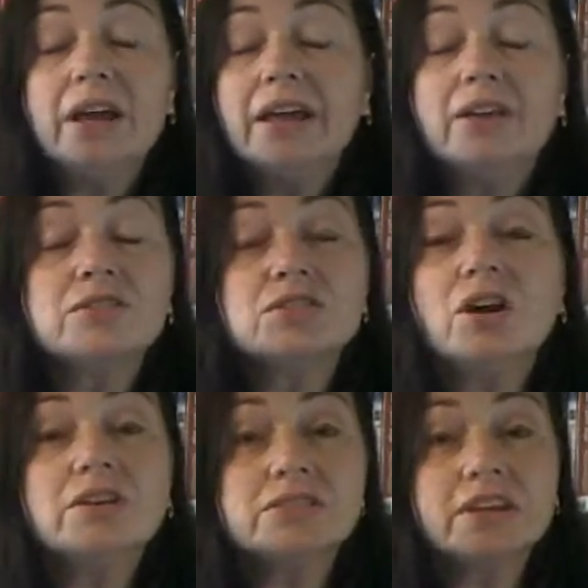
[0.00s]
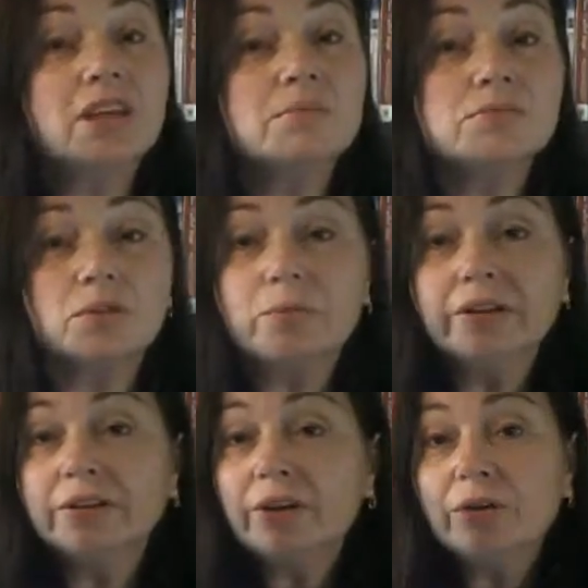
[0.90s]
and her songs and hymns are
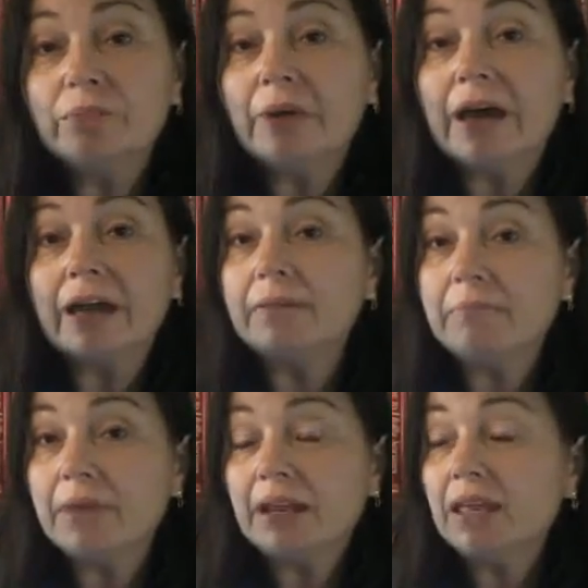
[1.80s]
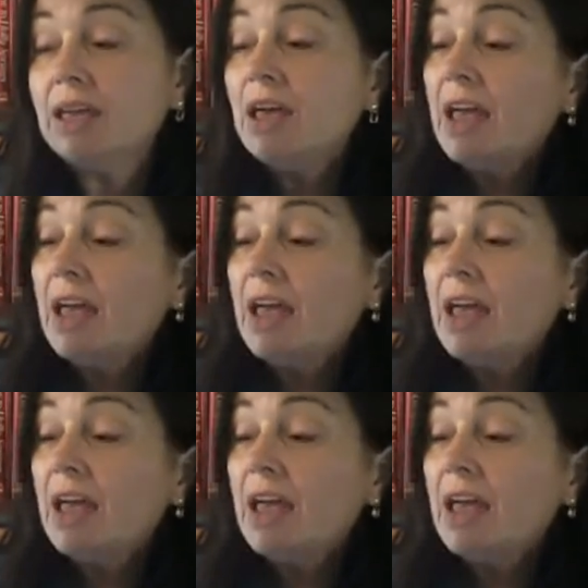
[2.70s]
well known by many.